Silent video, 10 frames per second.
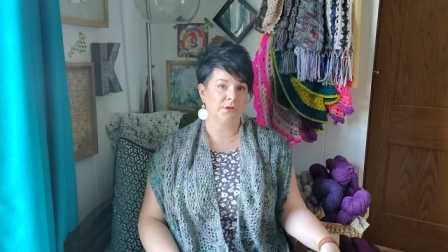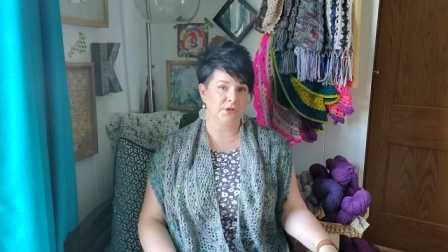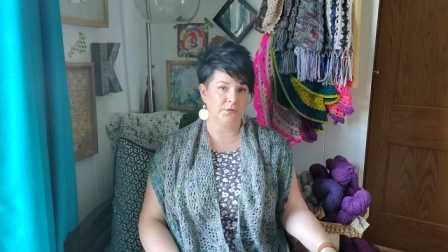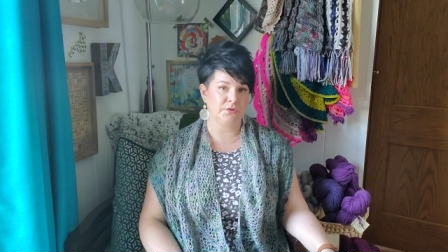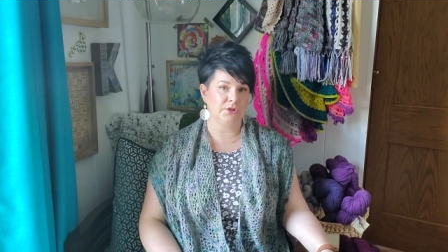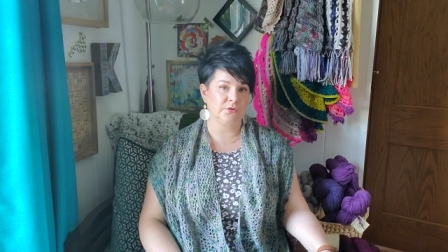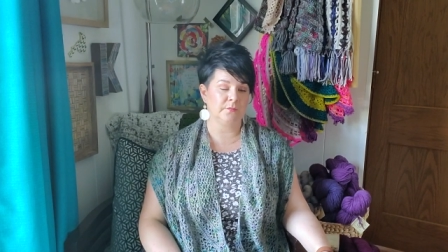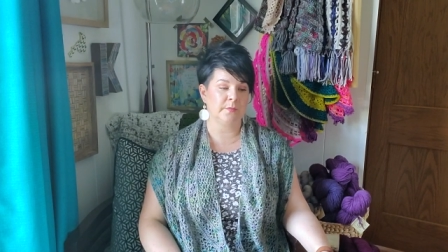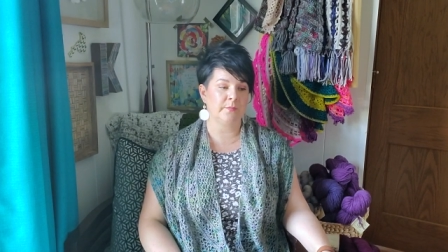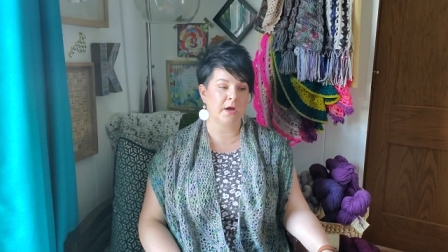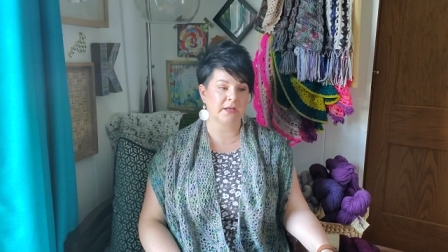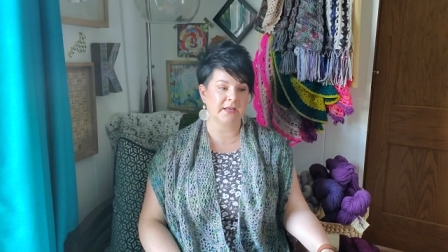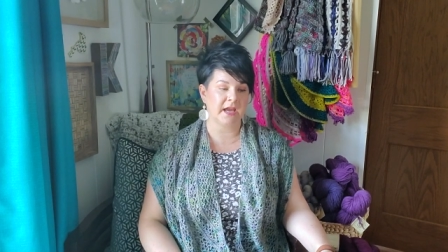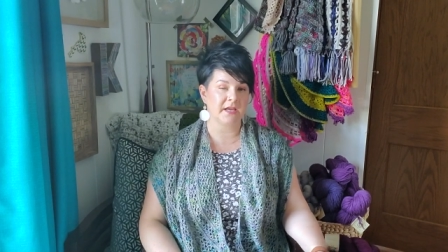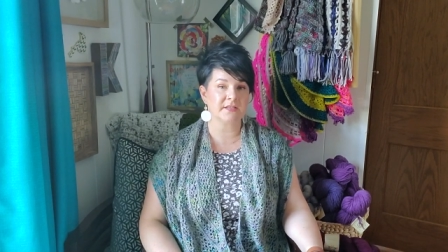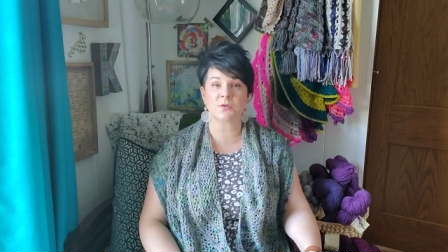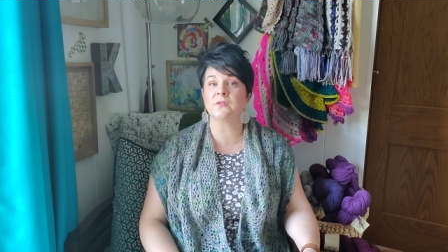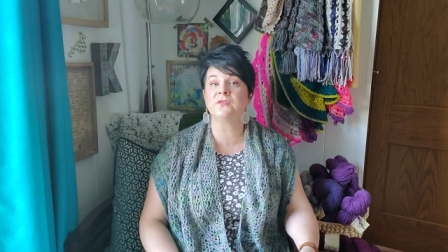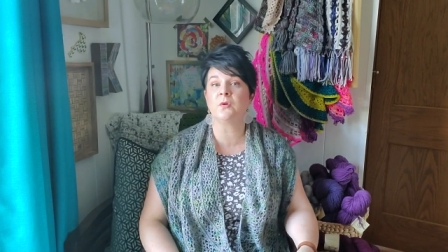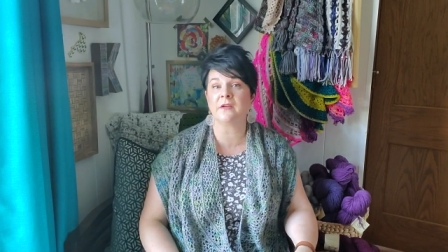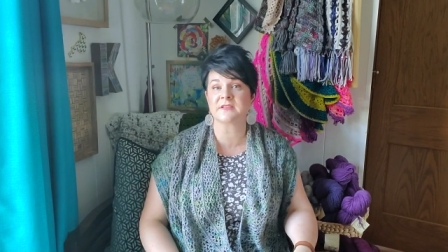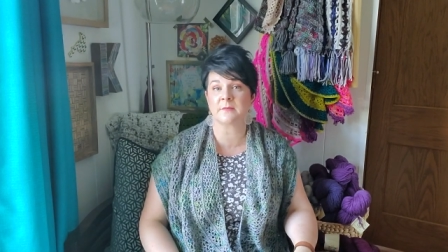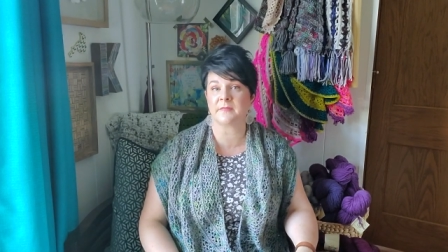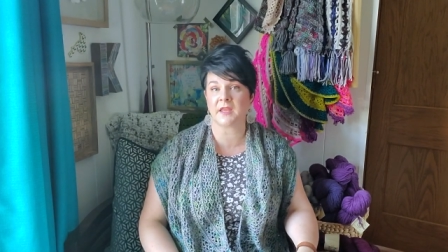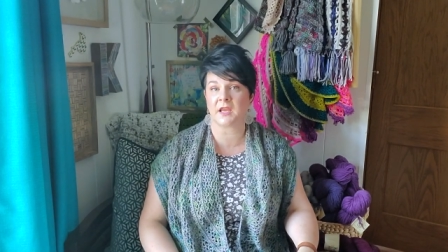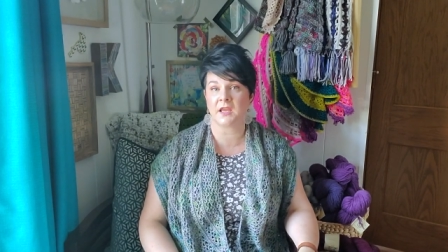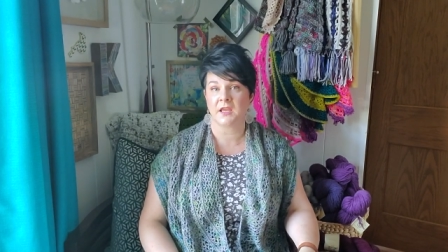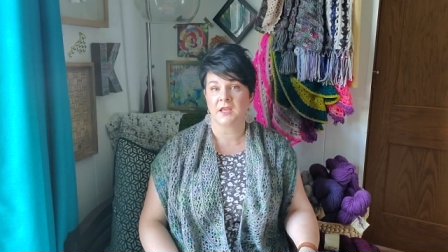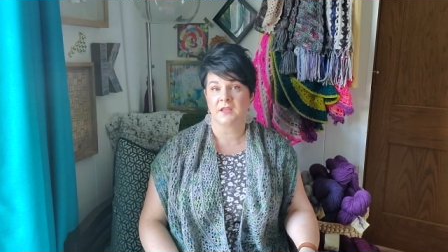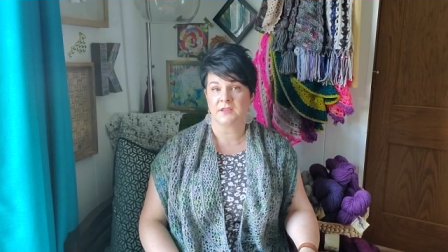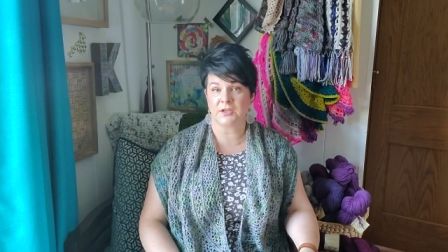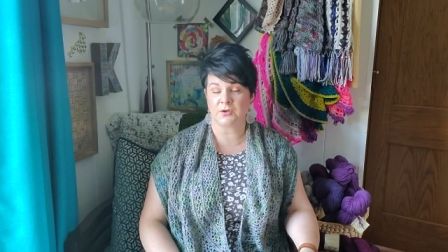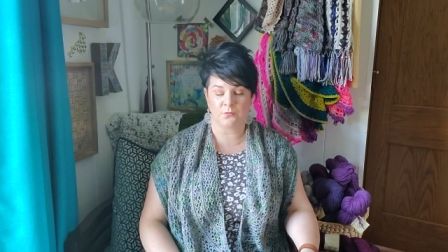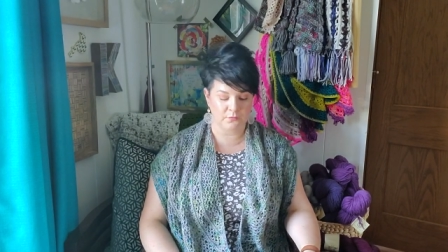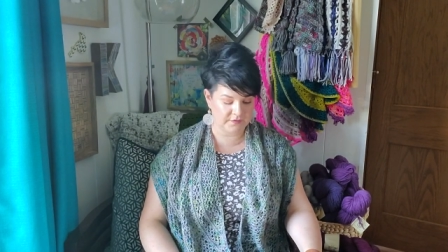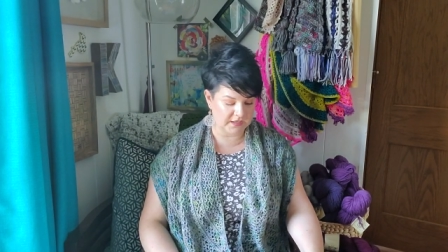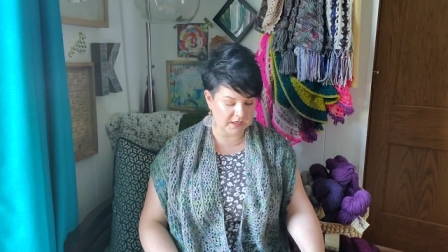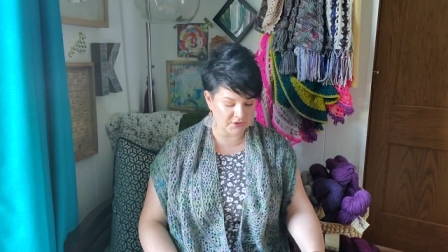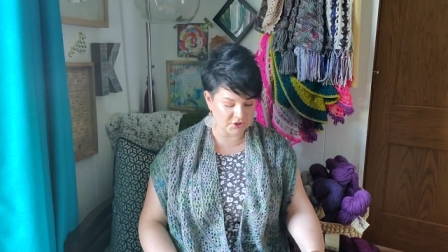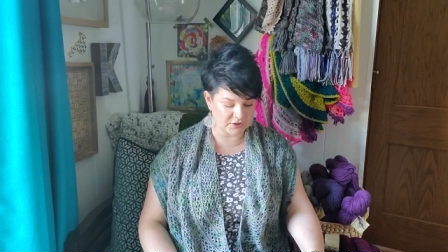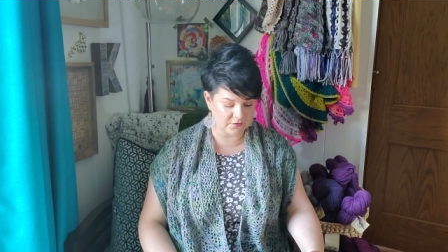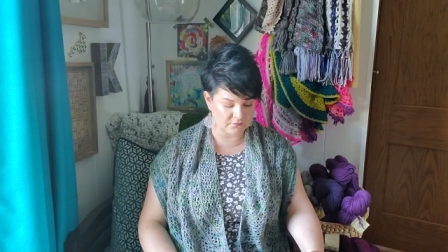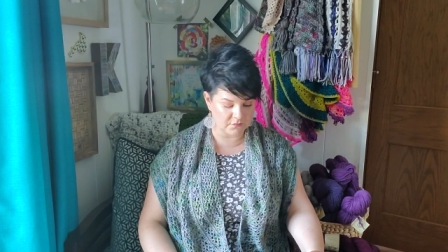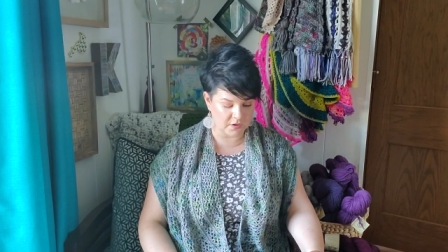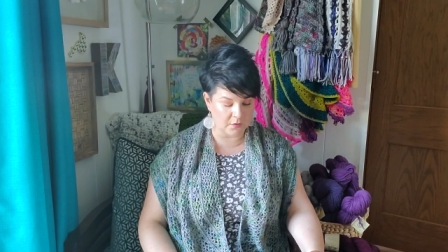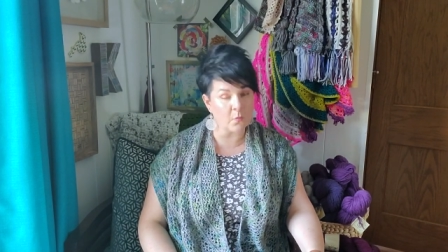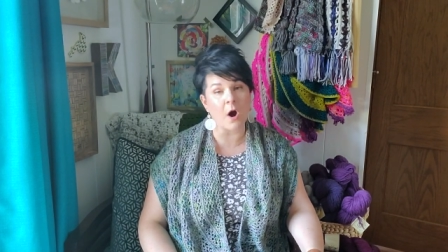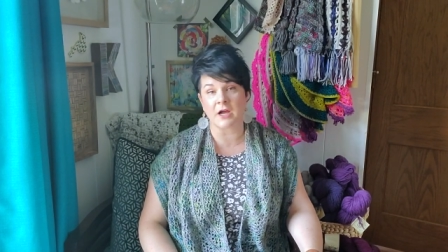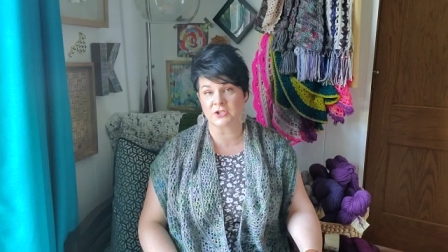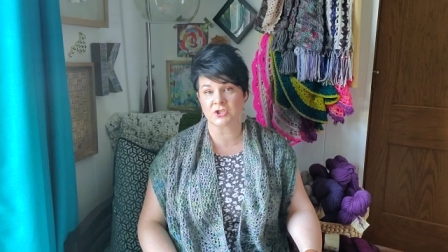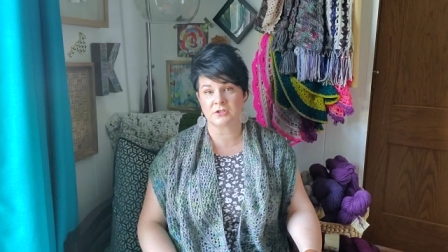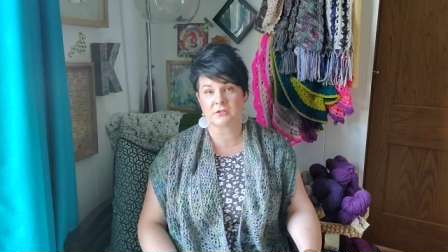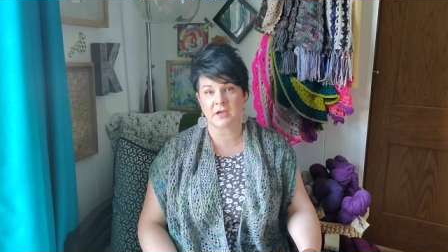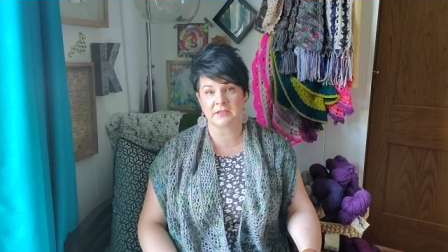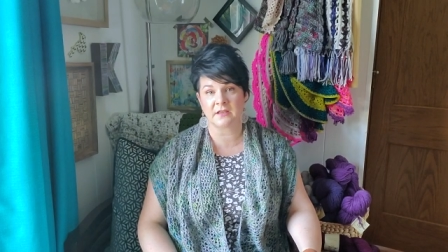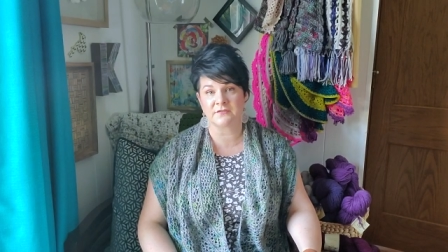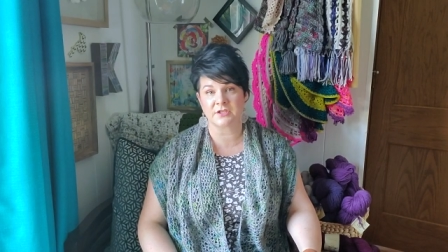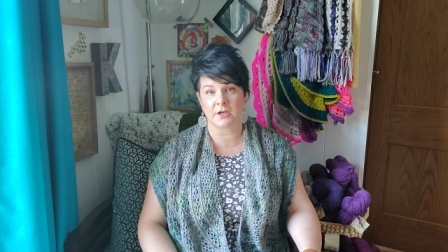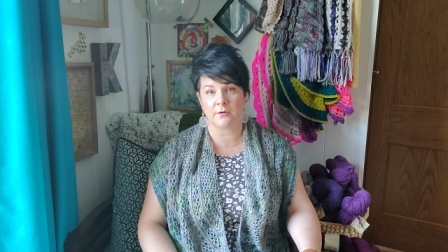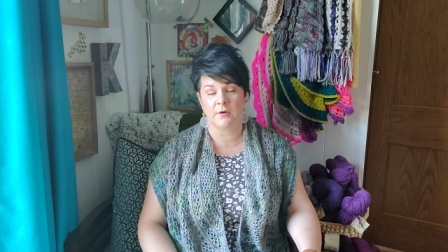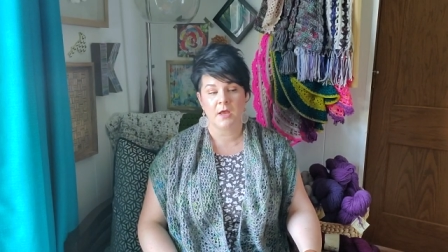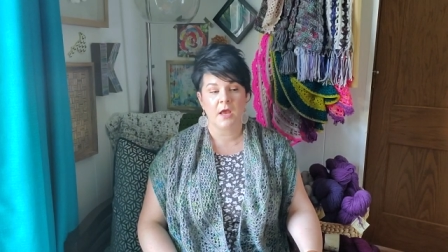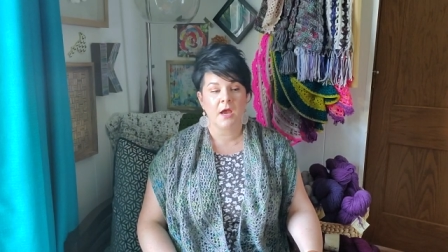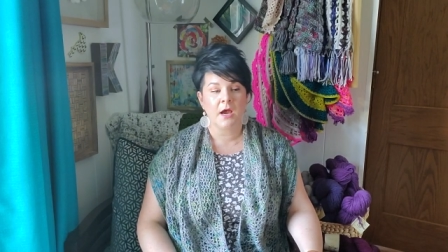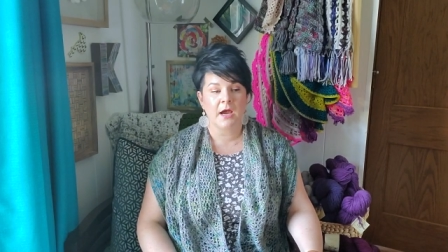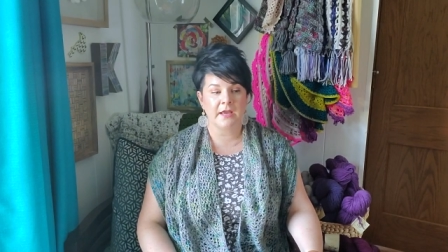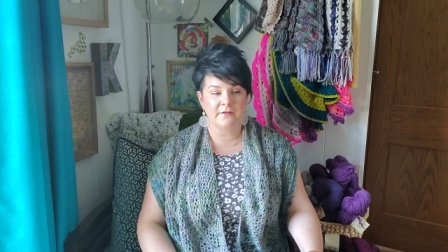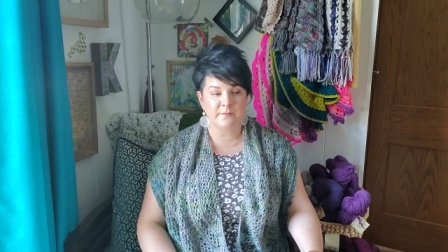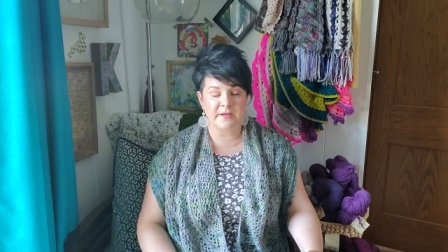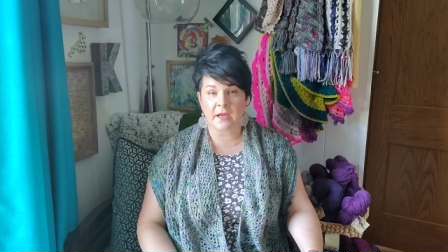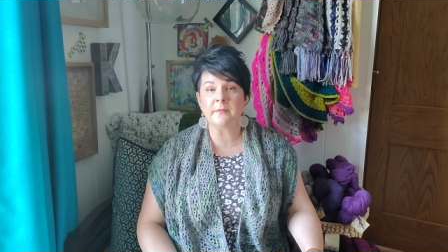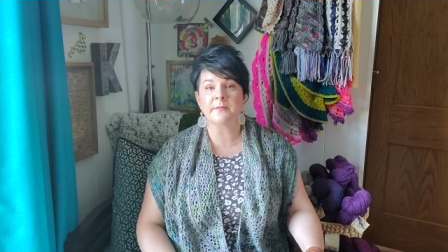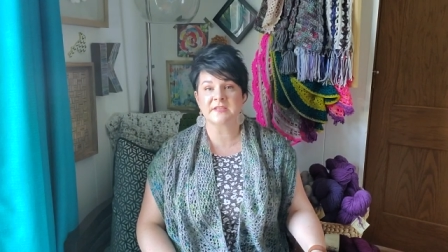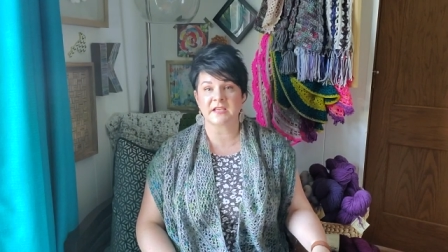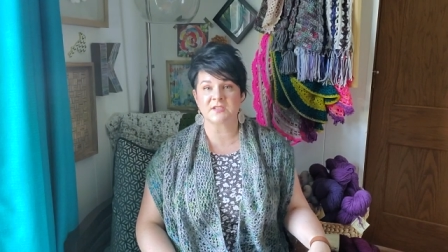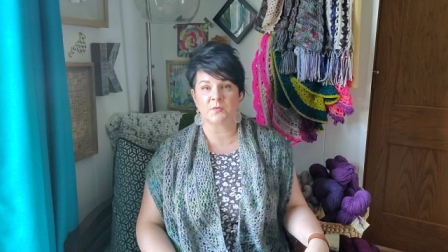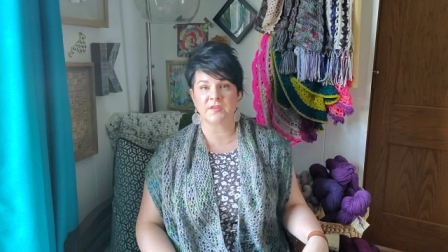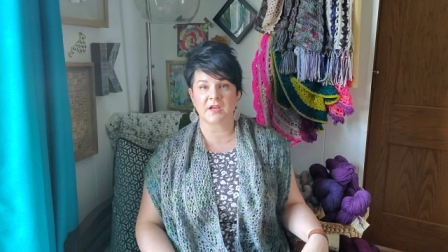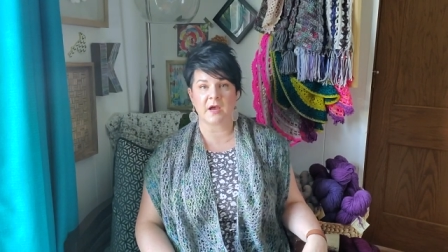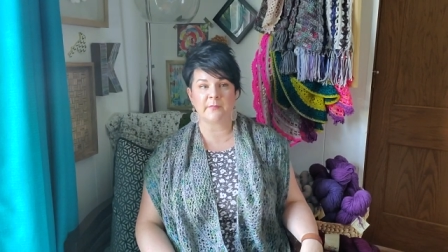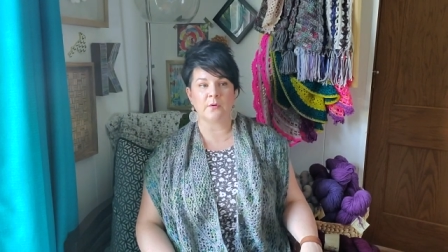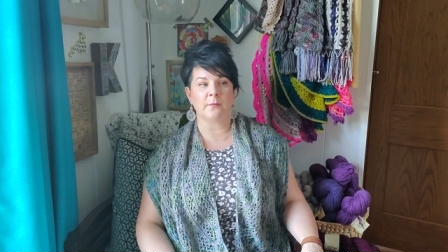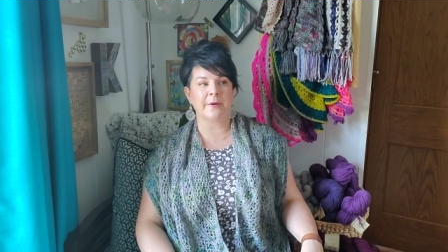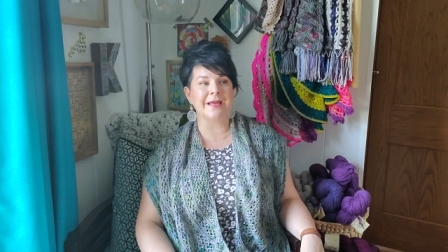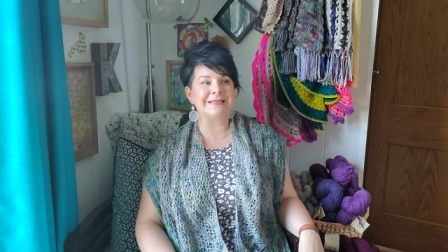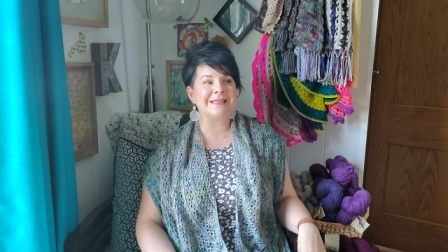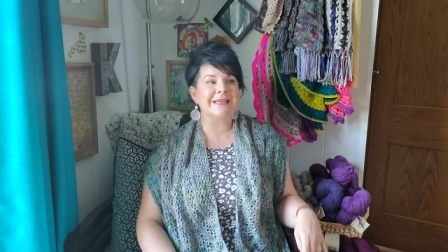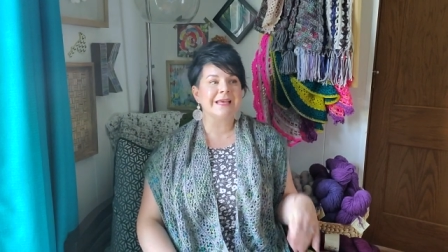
YouTube podcast. So if you have something that you think I should uh, watch, I'd love to know. I've become obsessed with a couple, but